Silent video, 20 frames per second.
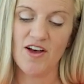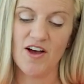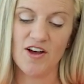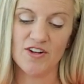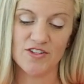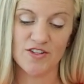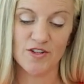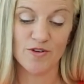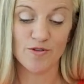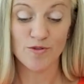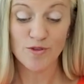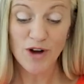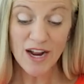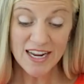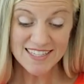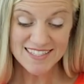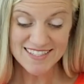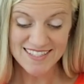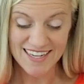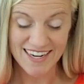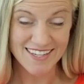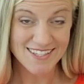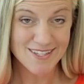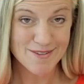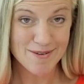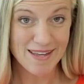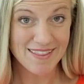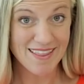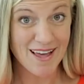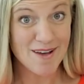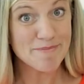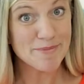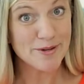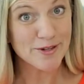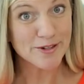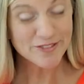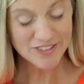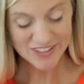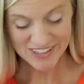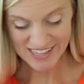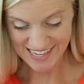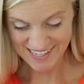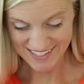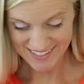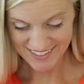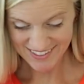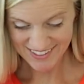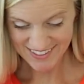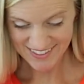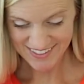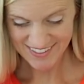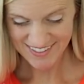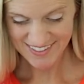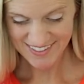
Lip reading: onto the right side so we get that beautiful edge.